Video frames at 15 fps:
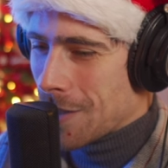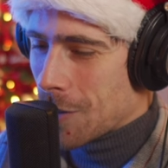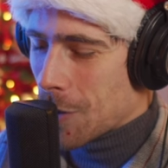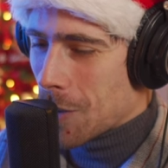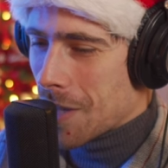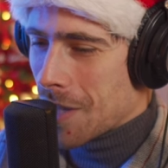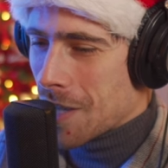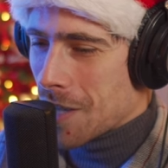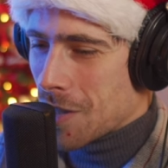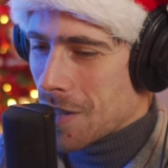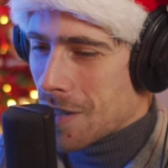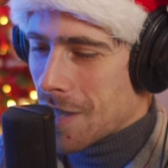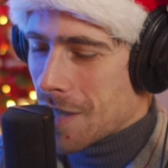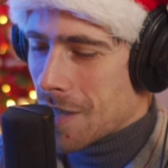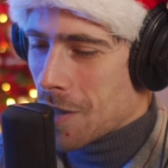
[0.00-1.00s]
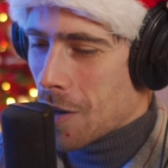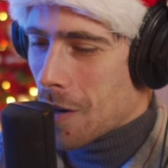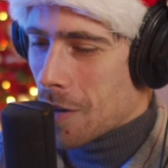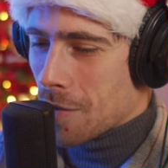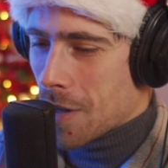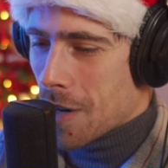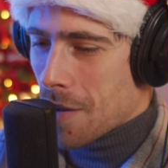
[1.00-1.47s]
So this is
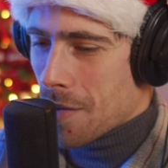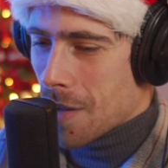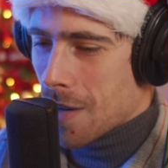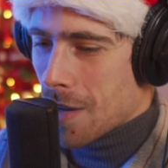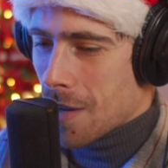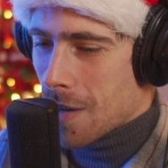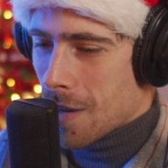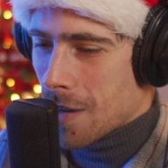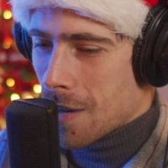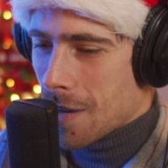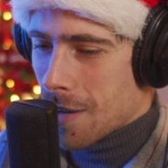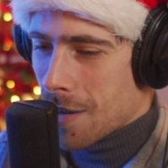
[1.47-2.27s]
Oliver, I think.